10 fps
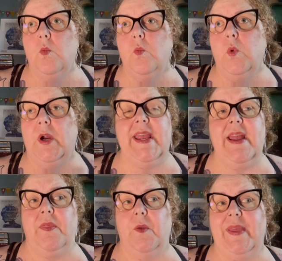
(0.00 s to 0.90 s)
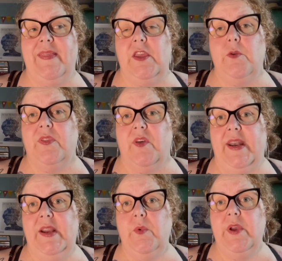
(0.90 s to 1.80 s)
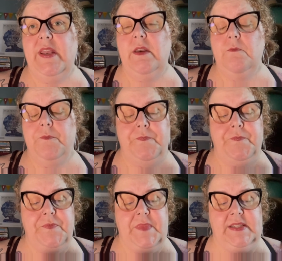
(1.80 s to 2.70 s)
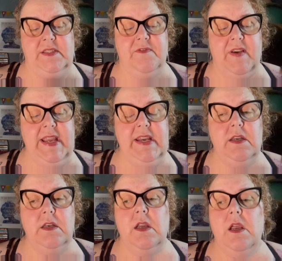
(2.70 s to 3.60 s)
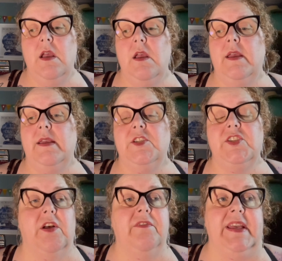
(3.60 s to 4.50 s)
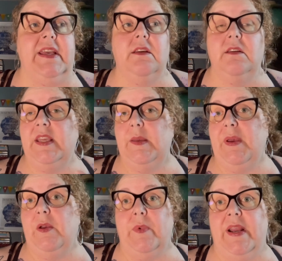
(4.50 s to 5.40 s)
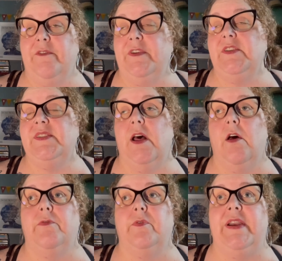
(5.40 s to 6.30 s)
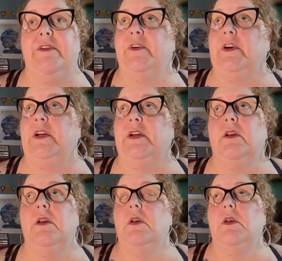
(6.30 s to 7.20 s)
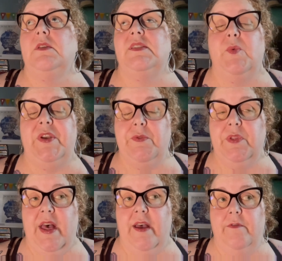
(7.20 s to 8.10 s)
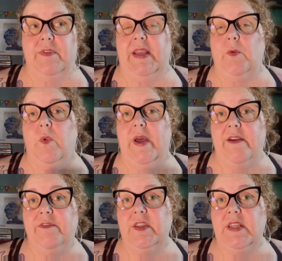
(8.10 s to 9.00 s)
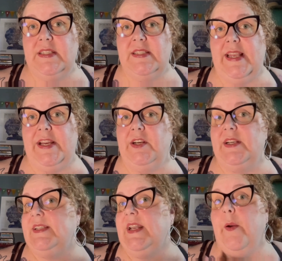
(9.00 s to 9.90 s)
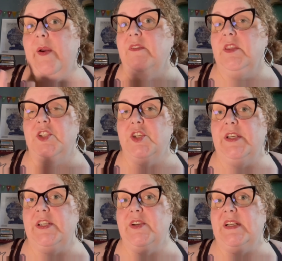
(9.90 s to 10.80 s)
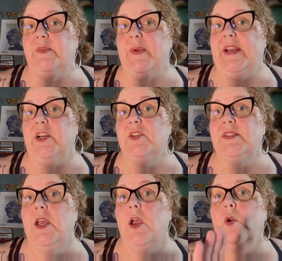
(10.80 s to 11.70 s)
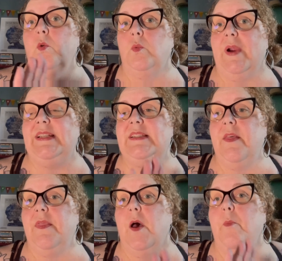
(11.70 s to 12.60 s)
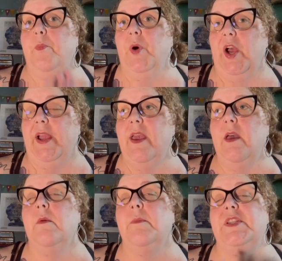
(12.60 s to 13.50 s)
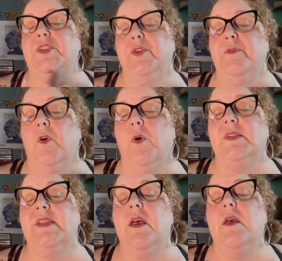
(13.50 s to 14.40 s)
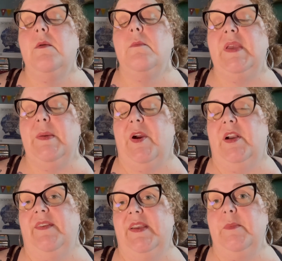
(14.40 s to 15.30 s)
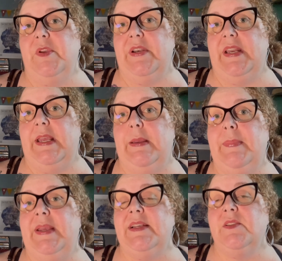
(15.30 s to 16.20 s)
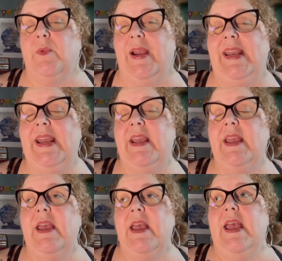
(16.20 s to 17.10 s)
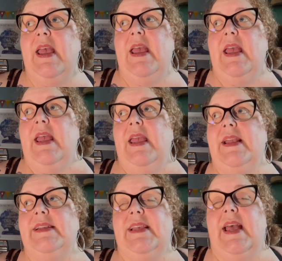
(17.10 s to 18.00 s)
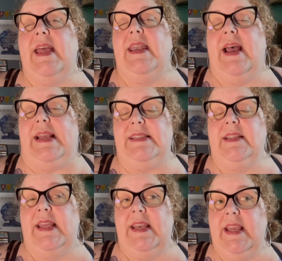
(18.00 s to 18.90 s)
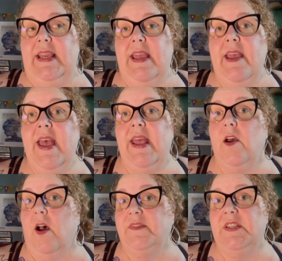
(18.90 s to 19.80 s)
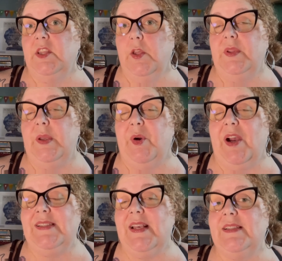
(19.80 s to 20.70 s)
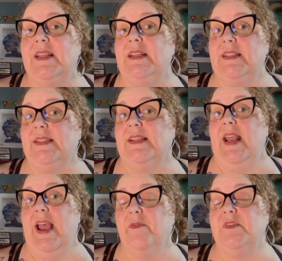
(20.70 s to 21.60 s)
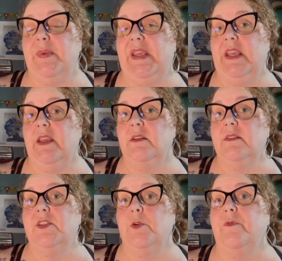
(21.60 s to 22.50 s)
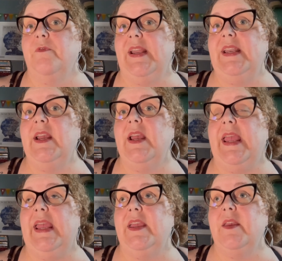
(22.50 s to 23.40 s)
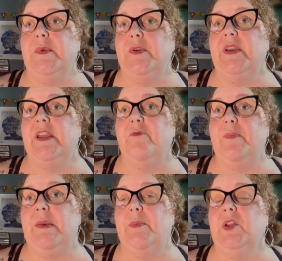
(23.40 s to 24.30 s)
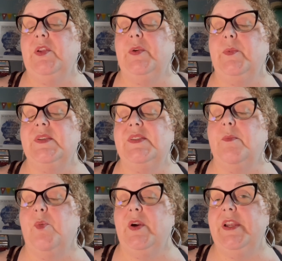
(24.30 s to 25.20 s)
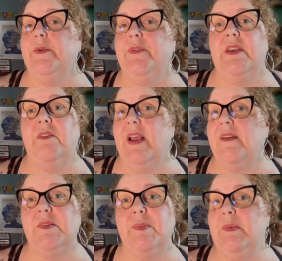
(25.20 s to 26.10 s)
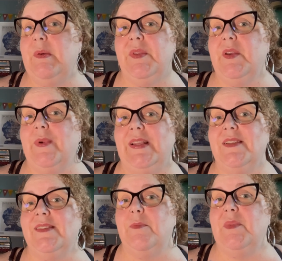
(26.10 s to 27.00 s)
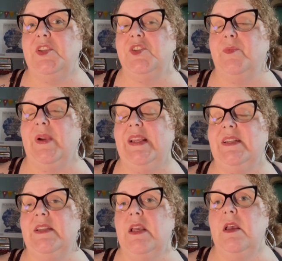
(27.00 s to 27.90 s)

working out the way that you thought it would, that's fine. Shelve it, keep it, write it for yourself, write it for someone you love, like whatever the desire is and however the journey transpires, write the book. But twofold, be a part of a community because writing is an isolating and often lonely process and it doesn't have to be. So finding a community of people who will support you, they don't have to be people that write the same things you write,